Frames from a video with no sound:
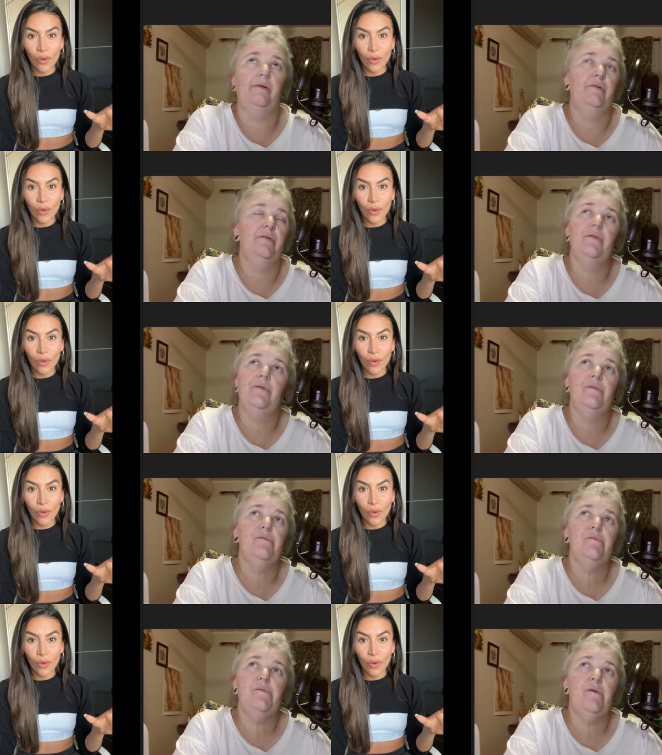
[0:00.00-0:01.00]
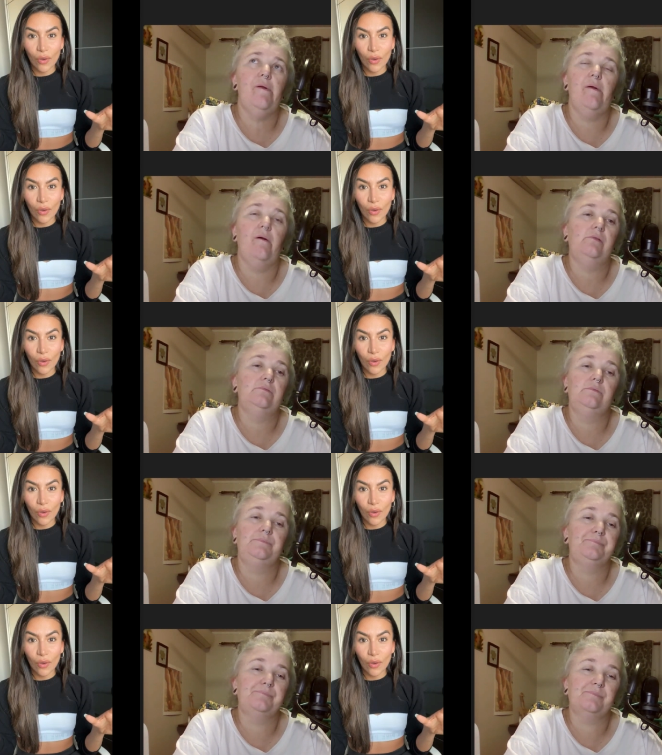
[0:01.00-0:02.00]

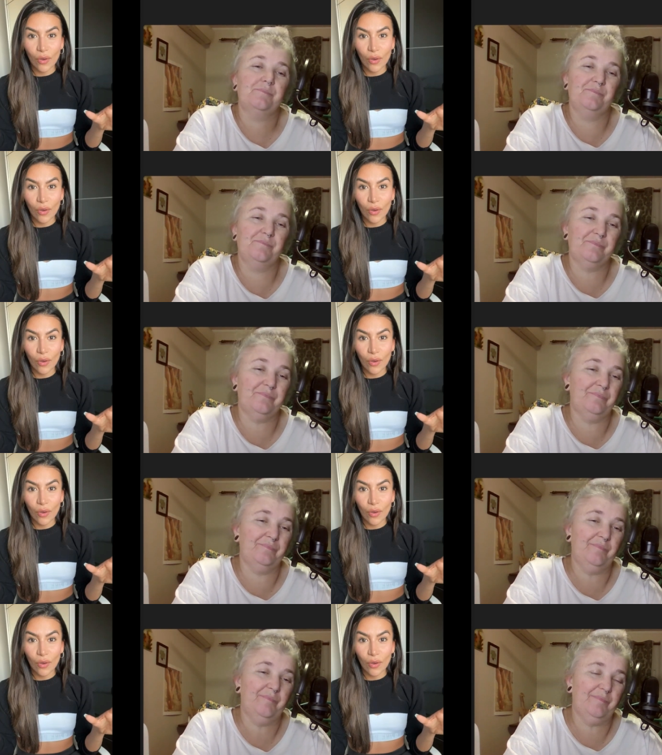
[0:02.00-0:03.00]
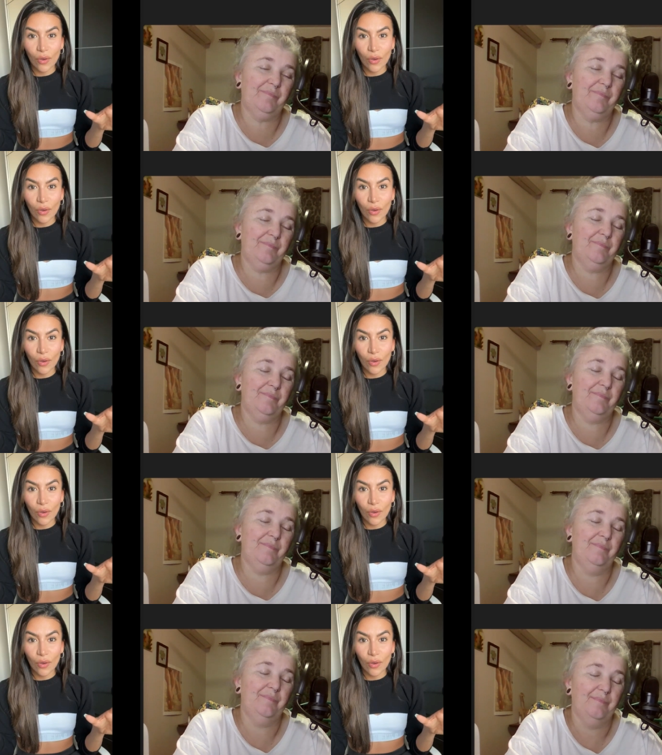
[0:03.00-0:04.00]

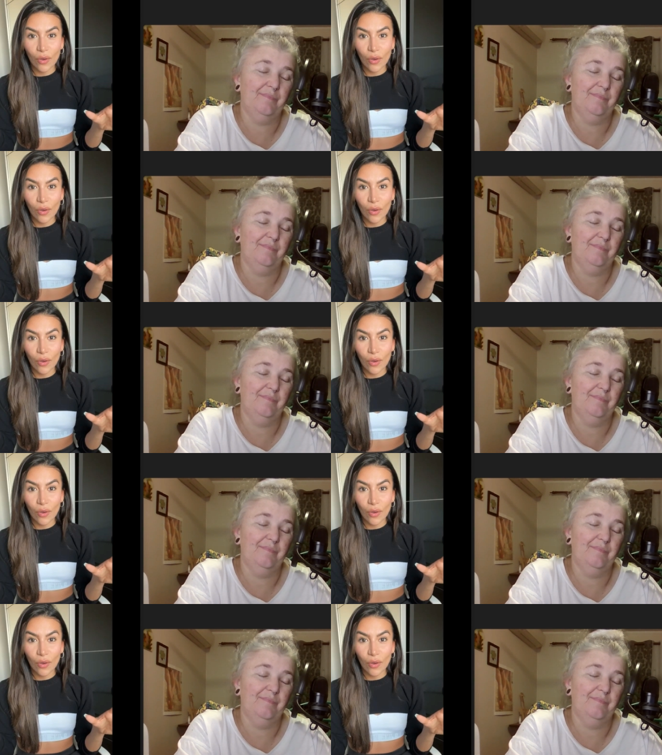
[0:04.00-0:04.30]
Nobody speaks.